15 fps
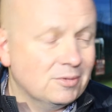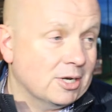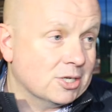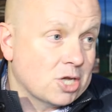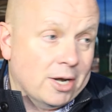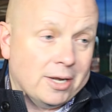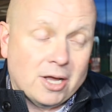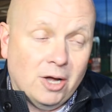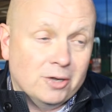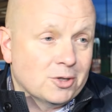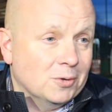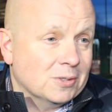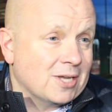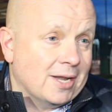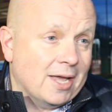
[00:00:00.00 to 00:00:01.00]
Well, it certainly can't
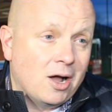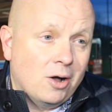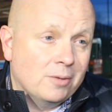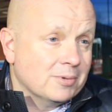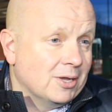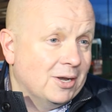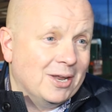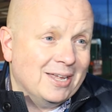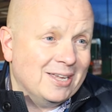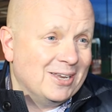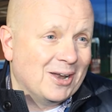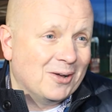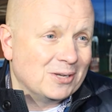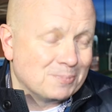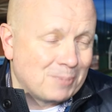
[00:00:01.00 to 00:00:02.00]
do us any harm, can it? You
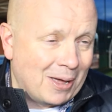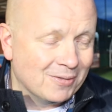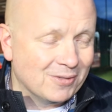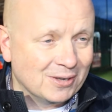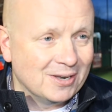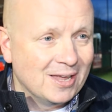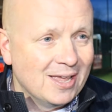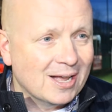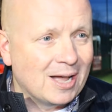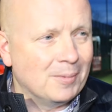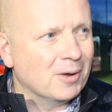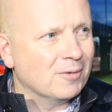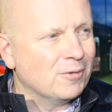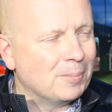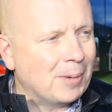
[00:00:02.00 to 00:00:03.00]
know, it's better than
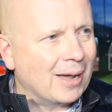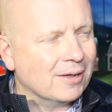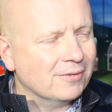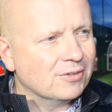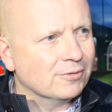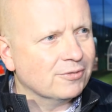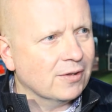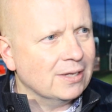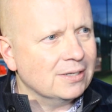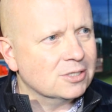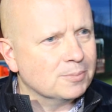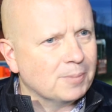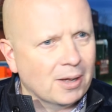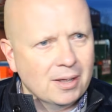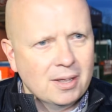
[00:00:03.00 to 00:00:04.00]
coming off the back of
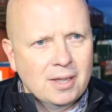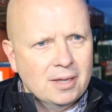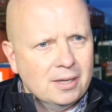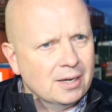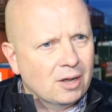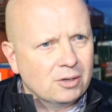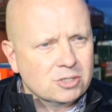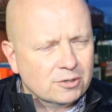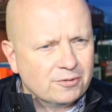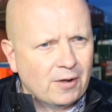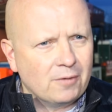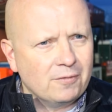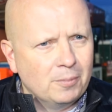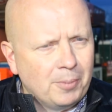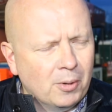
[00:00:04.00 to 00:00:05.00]
defeats. But, you know, I just
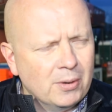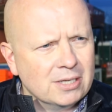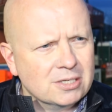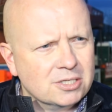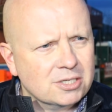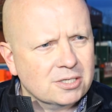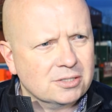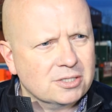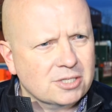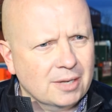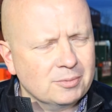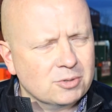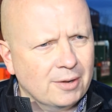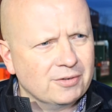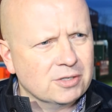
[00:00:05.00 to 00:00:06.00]
felt the boys
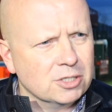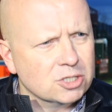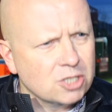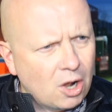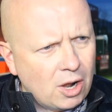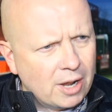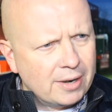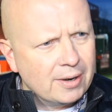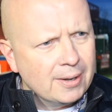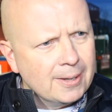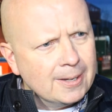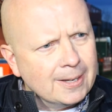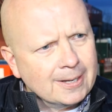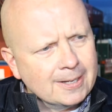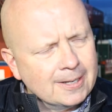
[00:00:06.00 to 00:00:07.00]
seem to have a desire,
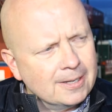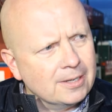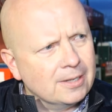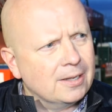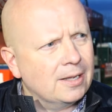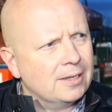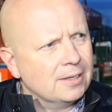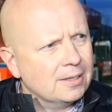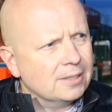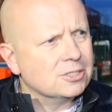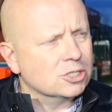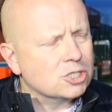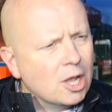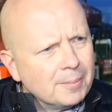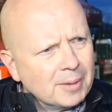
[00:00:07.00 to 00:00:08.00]
a
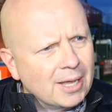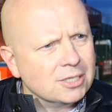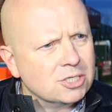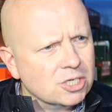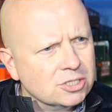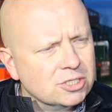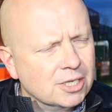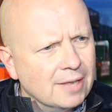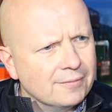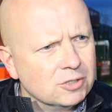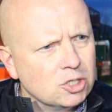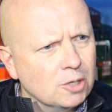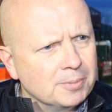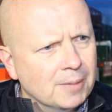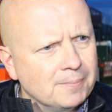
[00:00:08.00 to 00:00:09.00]
determination to get the
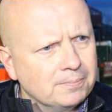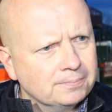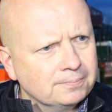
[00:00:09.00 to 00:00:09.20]
job done.